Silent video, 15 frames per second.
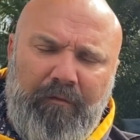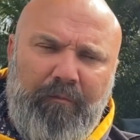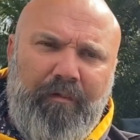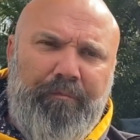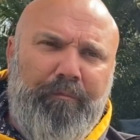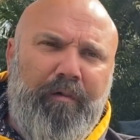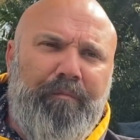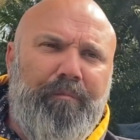
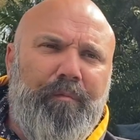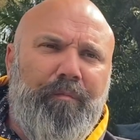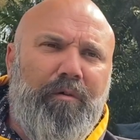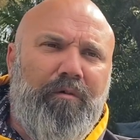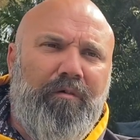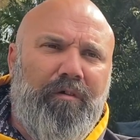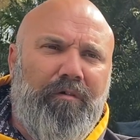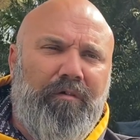with
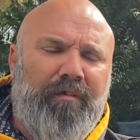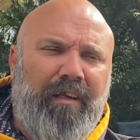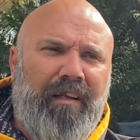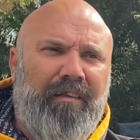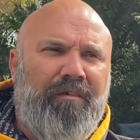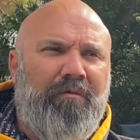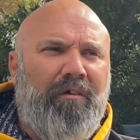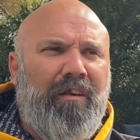memorials,
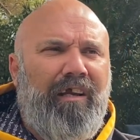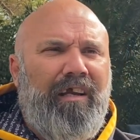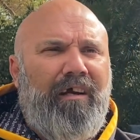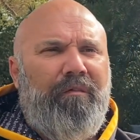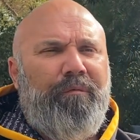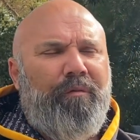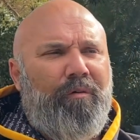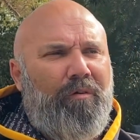and to allow
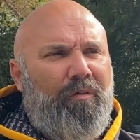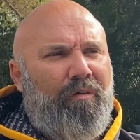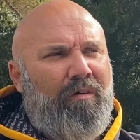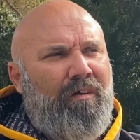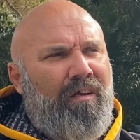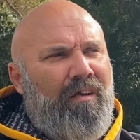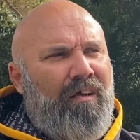for